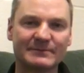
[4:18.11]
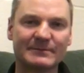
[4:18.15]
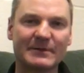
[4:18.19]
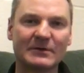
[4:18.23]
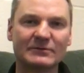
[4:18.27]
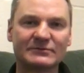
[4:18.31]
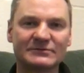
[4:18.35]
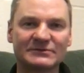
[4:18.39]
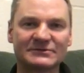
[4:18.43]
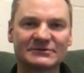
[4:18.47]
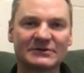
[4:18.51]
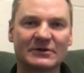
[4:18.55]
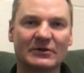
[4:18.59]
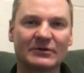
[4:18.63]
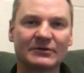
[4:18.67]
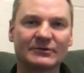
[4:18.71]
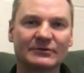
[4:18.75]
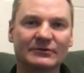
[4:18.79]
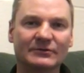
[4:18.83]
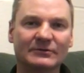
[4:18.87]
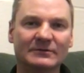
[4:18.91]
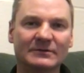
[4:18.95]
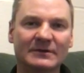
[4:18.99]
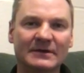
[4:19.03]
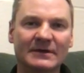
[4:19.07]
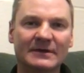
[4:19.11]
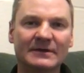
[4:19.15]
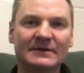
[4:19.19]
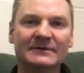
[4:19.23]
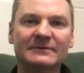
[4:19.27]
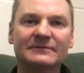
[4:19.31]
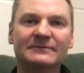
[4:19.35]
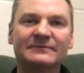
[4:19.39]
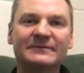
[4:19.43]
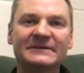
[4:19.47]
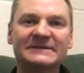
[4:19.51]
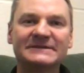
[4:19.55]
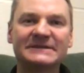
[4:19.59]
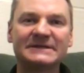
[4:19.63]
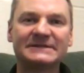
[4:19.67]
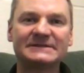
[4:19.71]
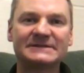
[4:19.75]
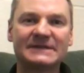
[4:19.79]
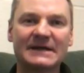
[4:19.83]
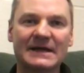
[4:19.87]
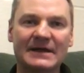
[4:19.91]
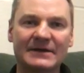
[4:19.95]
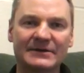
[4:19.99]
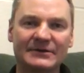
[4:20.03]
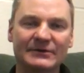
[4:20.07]
motorcycle, visit
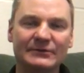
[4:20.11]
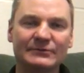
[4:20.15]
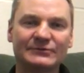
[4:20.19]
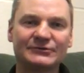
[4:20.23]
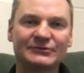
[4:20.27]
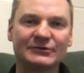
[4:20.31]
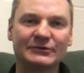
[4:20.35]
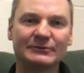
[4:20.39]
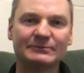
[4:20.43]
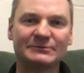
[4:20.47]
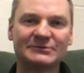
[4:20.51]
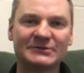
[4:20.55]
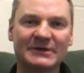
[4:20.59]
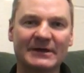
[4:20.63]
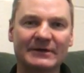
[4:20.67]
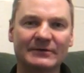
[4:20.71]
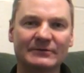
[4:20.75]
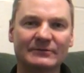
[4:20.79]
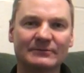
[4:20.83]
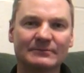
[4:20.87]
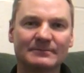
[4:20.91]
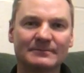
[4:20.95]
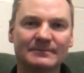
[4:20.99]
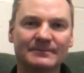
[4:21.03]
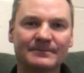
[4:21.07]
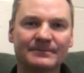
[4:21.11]
our YouTube channel.